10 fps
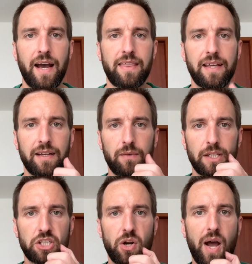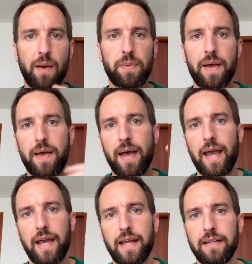I think it will show up,
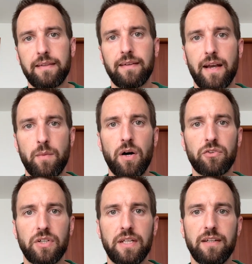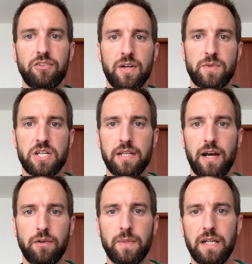and also in the description
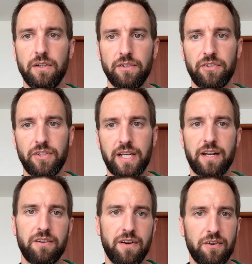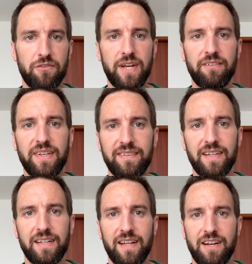down below. So you can
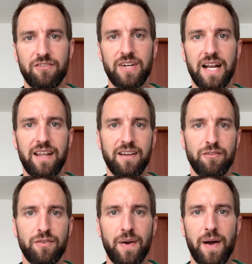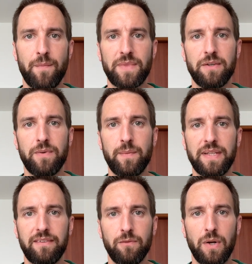revisit and relive the
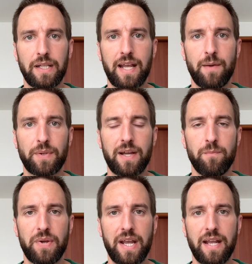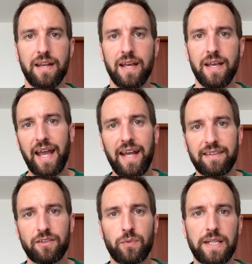Women's World Cup campaign
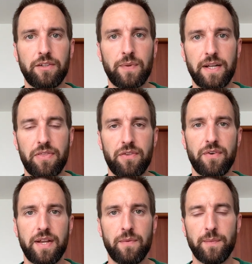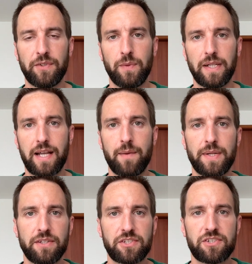at the 2023 Women's World
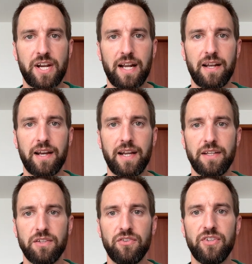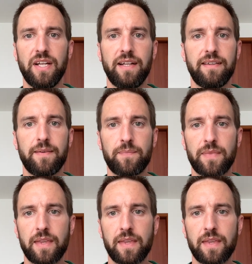Cup in Australia and New Zealand.